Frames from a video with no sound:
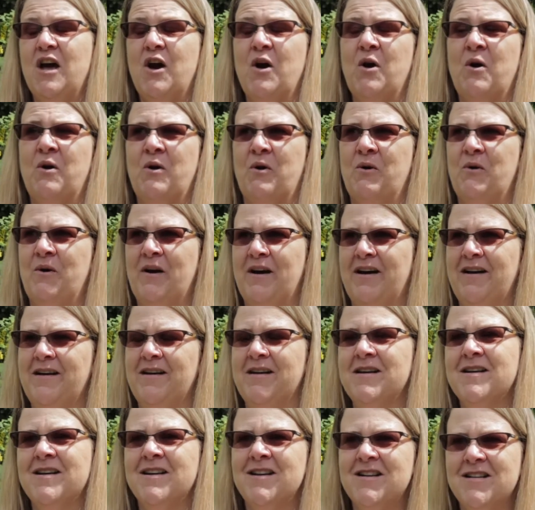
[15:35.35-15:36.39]
Oh,
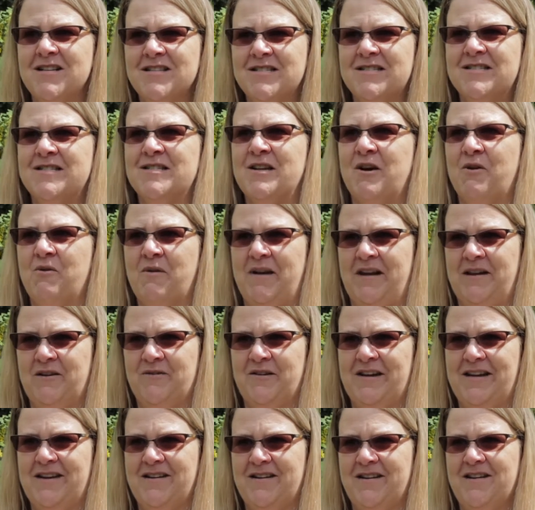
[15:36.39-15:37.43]
so
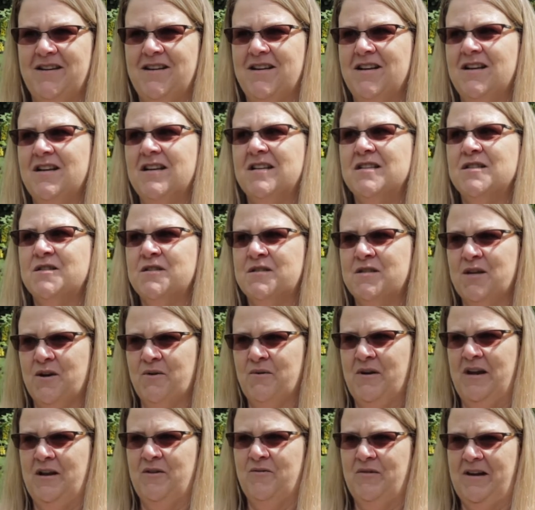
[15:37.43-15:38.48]
angry.
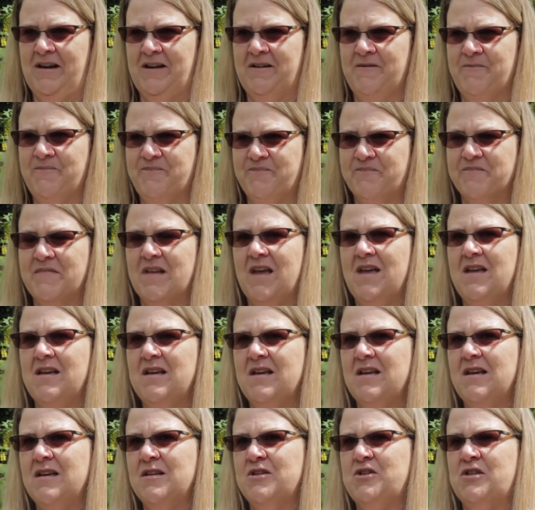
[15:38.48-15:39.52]
So angry.
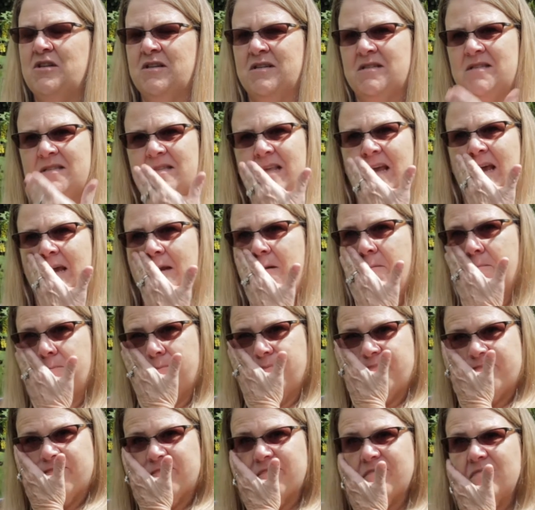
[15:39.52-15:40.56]
Just that
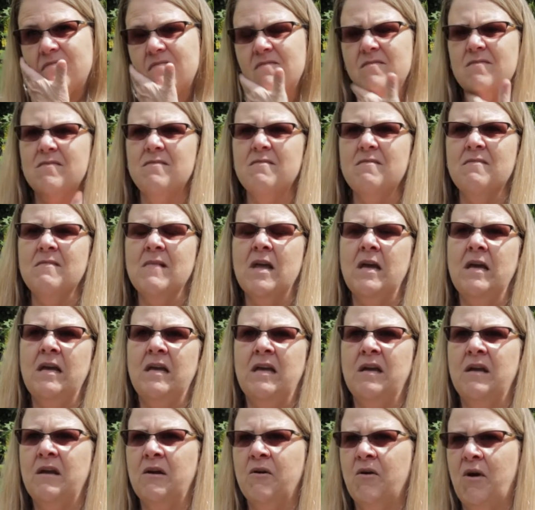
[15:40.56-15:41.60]

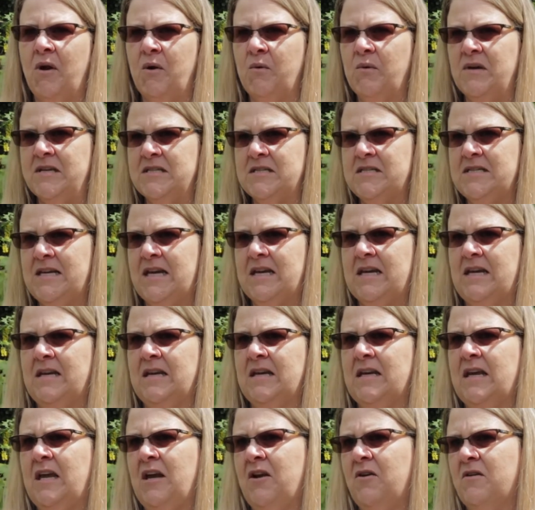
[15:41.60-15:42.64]
here I was
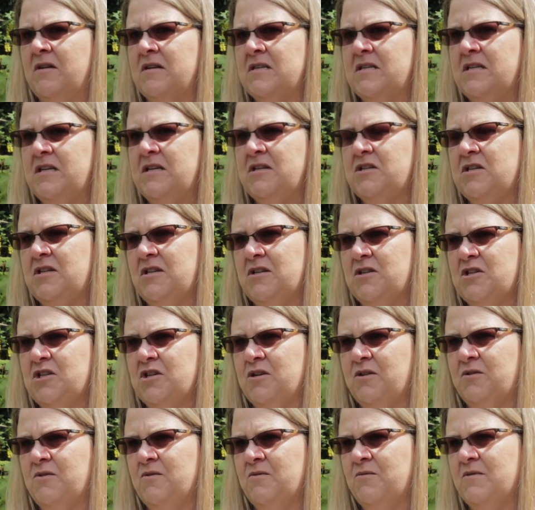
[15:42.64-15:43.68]
taking care and teaching
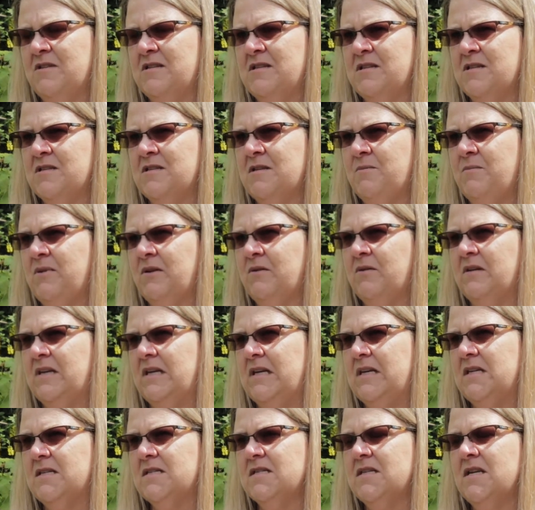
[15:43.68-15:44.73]
children with
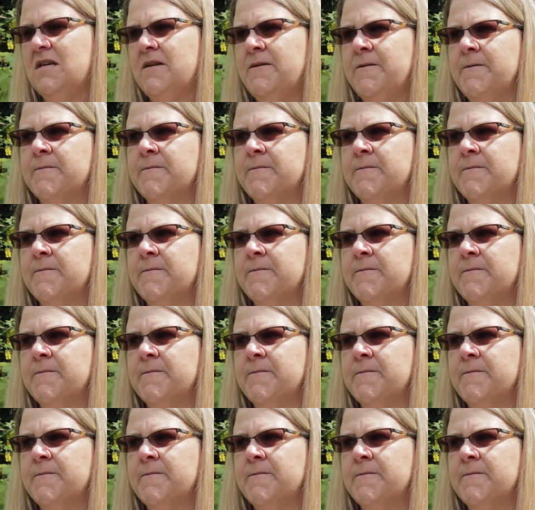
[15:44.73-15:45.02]
disabilities.